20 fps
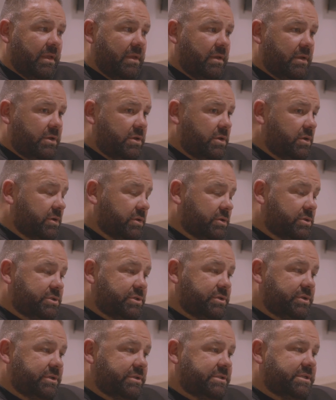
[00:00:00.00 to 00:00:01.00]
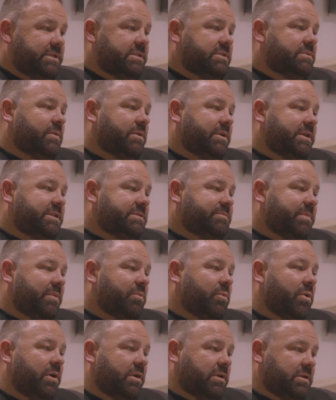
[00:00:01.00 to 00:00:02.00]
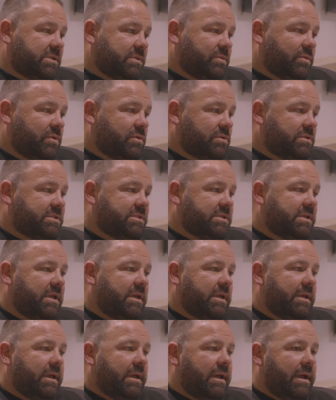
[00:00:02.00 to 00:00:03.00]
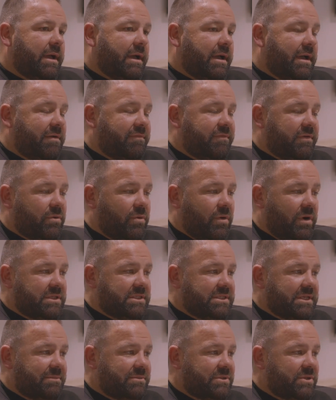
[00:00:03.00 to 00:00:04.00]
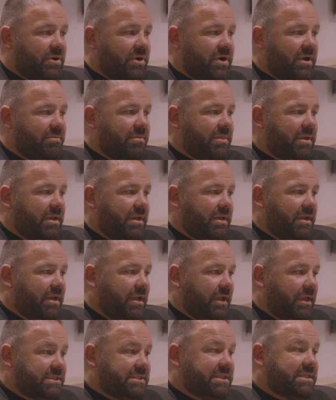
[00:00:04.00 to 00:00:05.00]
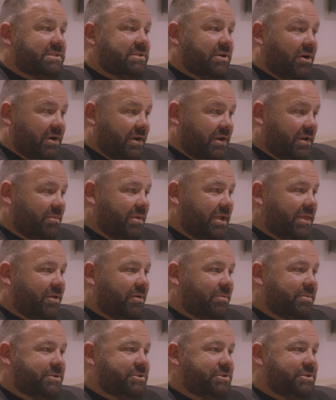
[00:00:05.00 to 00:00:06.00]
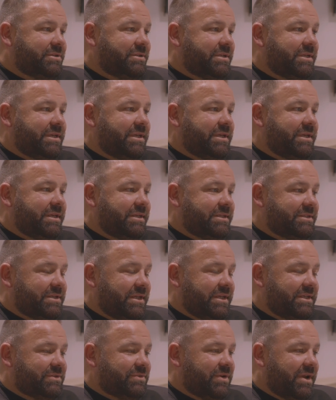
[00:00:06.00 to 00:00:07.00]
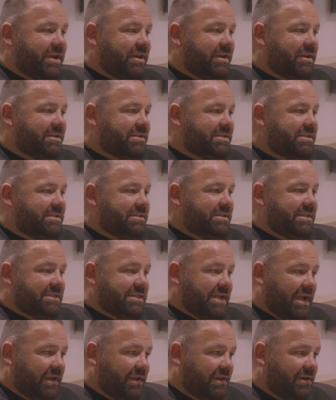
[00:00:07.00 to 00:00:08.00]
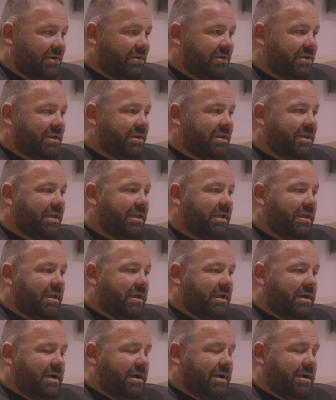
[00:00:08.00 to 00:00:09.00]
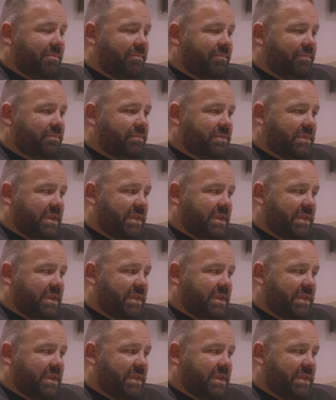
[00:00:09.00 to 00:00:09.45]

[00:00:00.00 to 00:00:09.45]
Huge, and it's what he's been working towards for quite some time. He's excited about the opportunity. He's ready to take it on and